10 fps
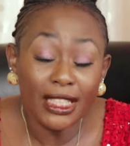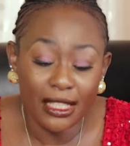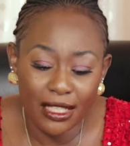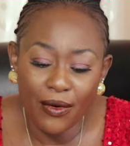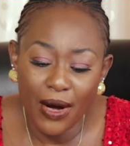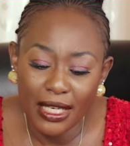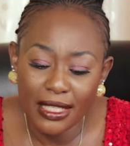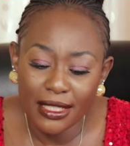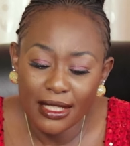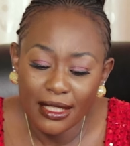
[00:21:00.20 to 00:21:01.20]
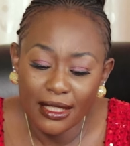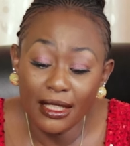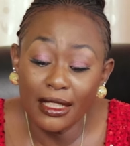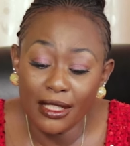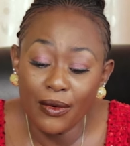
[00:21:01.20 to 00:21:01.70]
It works.
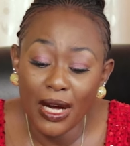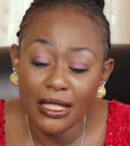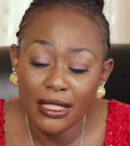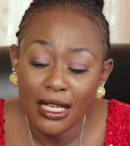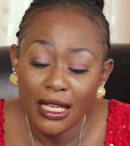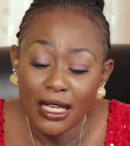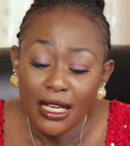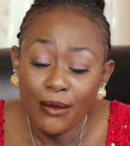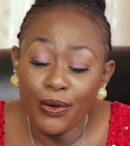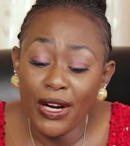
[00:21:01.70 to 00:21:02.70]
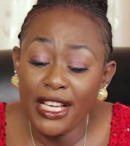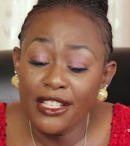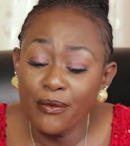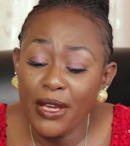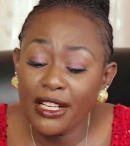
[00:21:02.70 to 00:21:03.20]
It works.
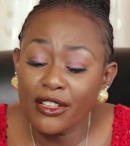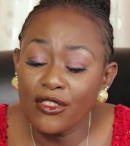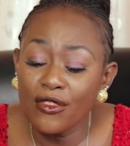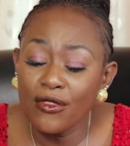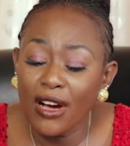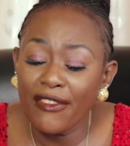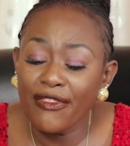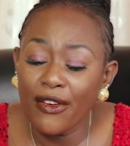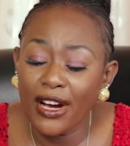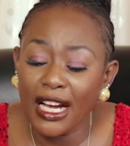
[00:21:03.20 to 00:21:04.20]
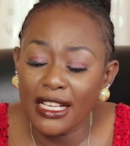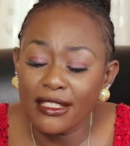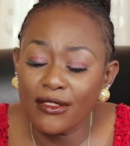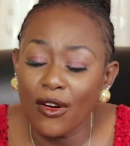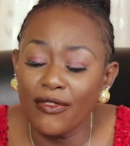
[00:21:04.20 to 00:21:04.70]
Praise makes you a
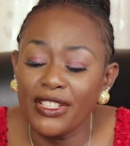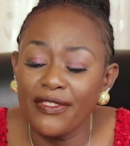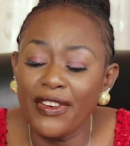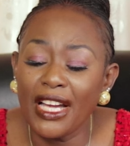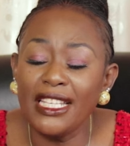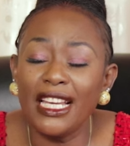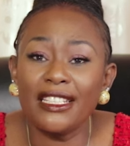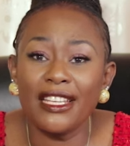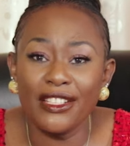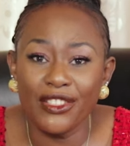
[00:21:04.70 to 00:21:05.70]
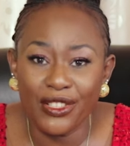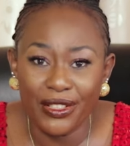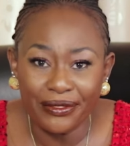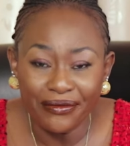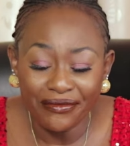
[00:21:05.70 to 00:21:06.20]
focus of divine attention.